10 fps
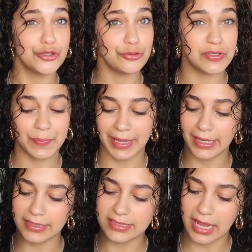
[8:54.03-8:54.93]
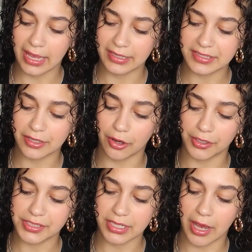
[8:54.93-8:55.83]
2 speeds, and it's
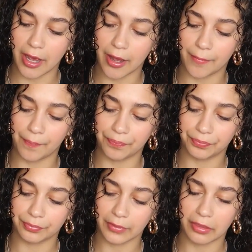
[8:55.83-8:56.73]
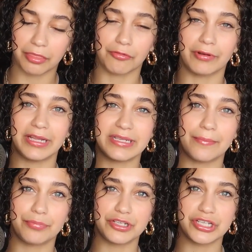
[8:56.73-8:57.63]
got 3
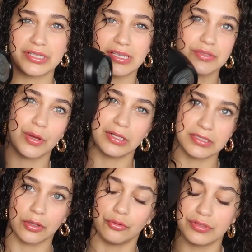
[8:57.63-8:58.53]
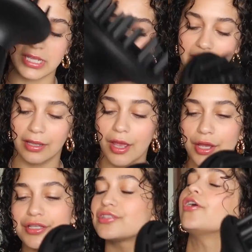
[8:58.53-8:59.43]
temperatures as well as the cool setting.
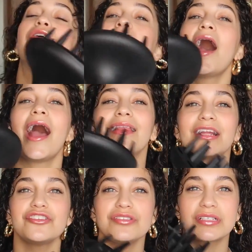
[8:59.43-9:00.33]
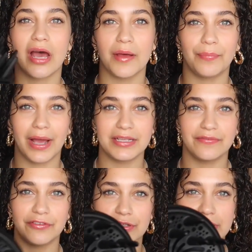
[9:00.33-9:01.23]
So I like to start by
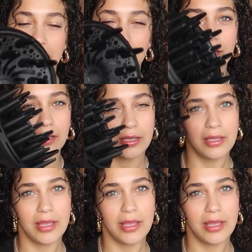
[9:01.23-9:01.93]
diffusing